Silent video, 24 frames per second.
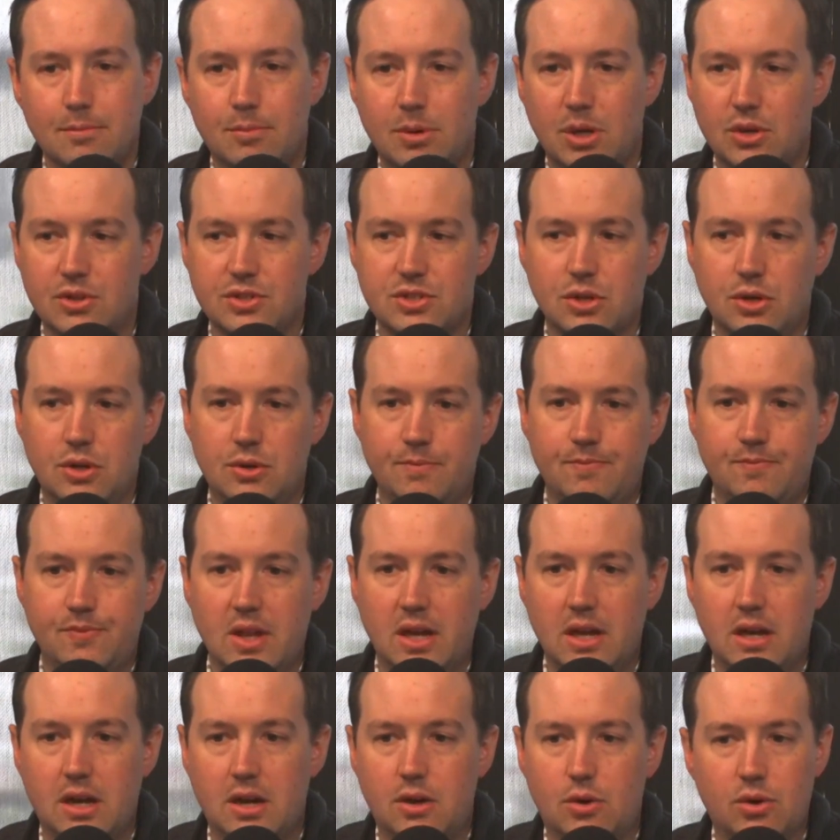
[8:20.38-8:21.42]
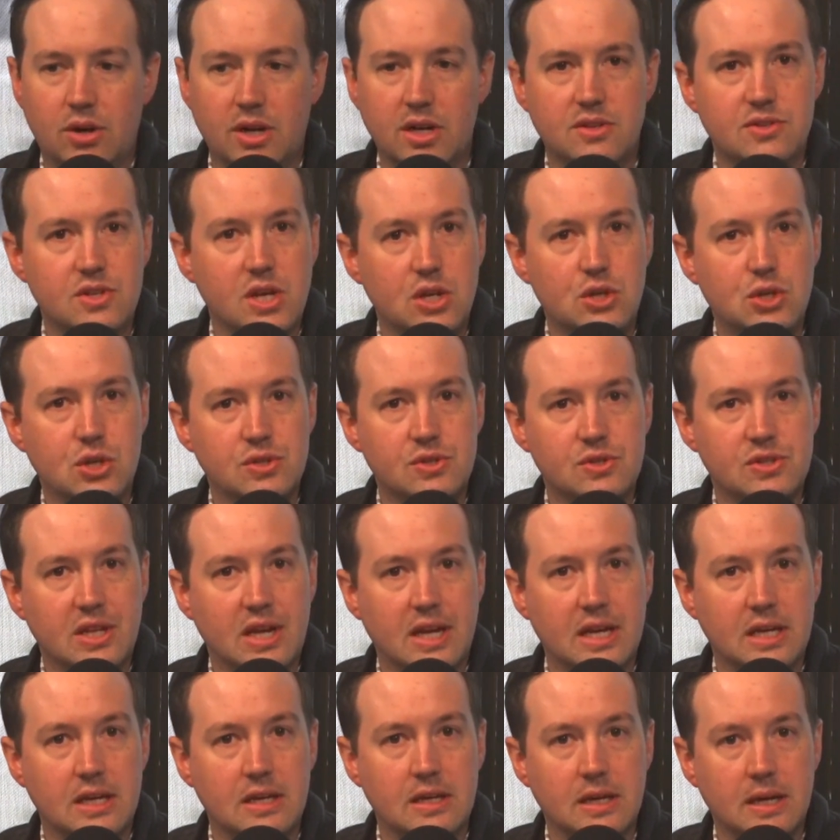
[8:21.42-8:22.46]
But also organizations
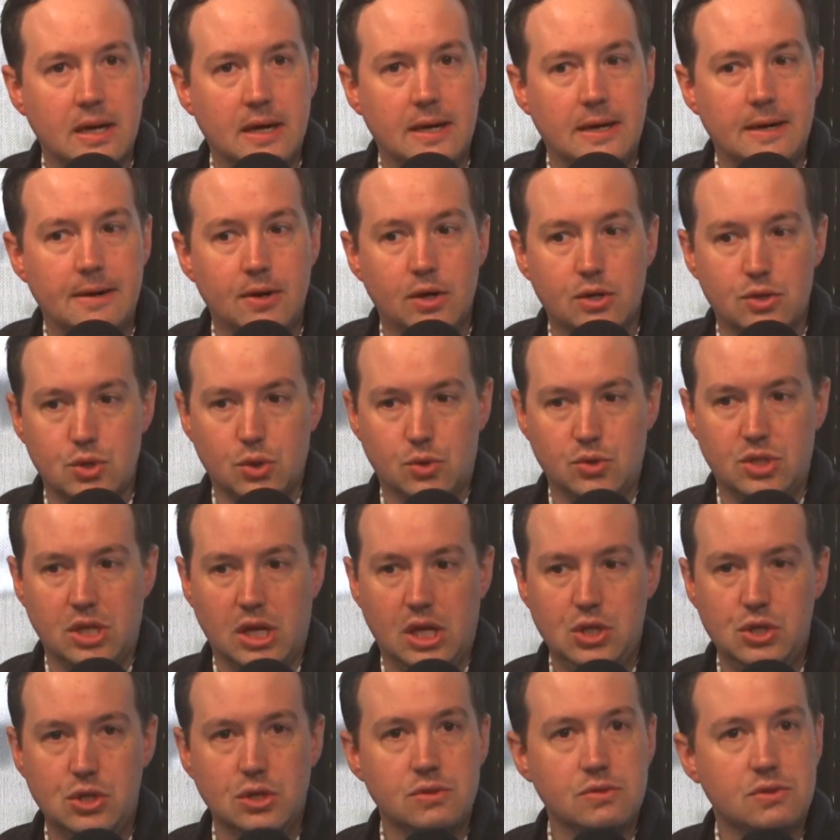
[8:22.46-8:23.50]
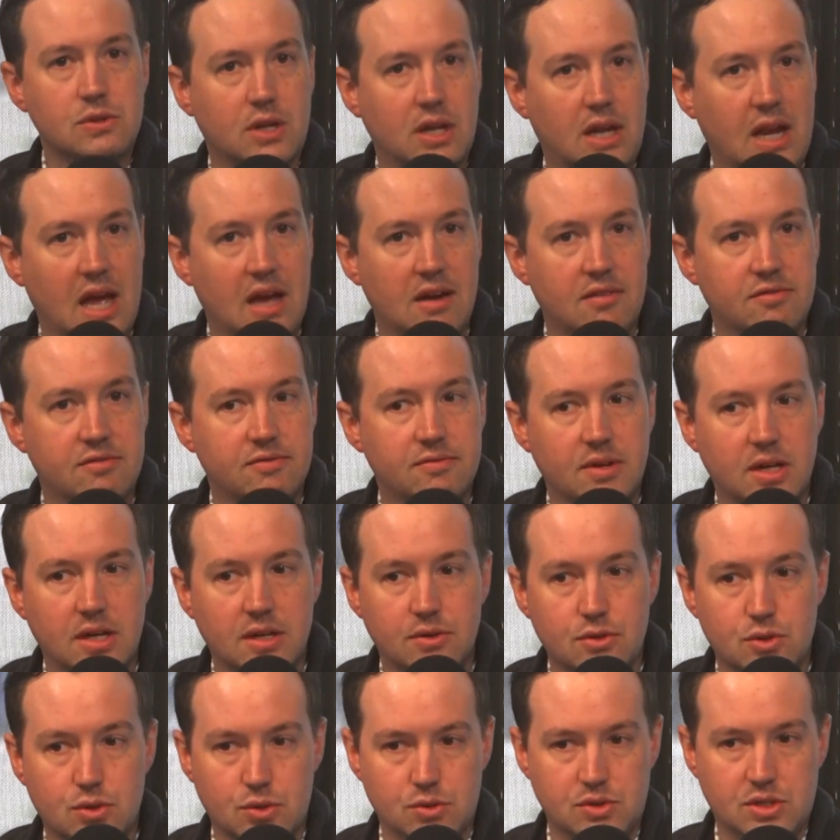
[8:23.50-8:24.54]
like associations are going to have
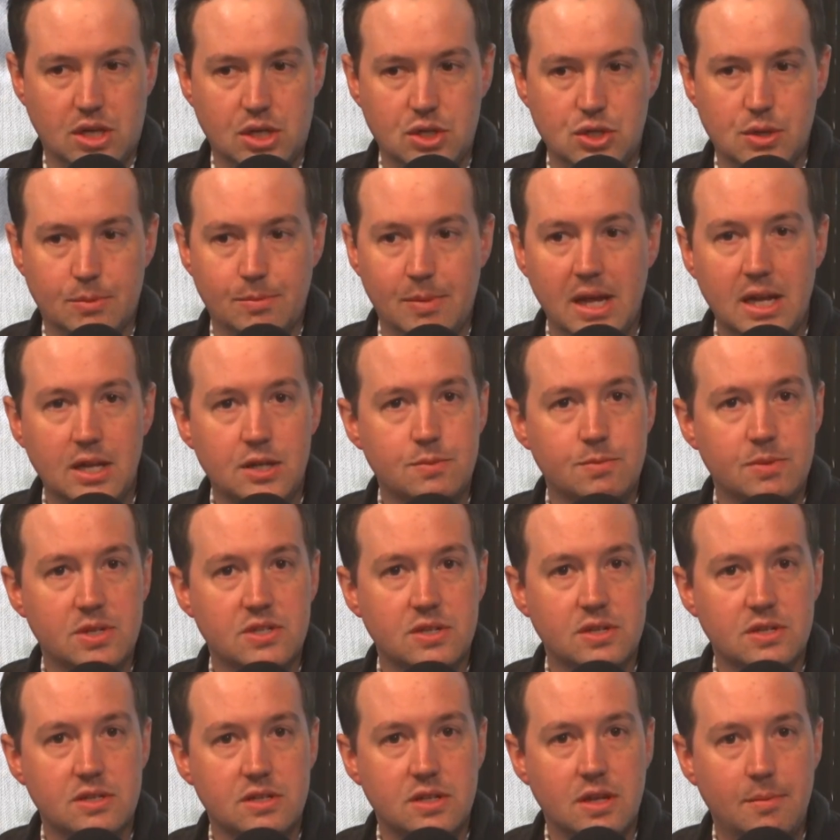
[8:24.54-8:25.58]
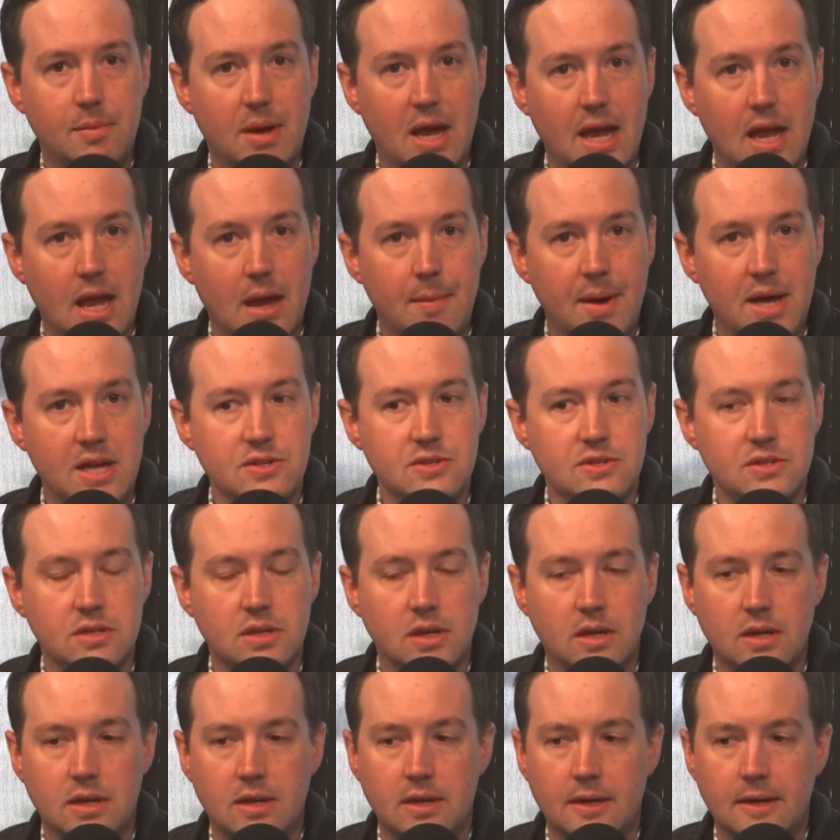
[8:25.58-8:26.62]
an association management system, AMS.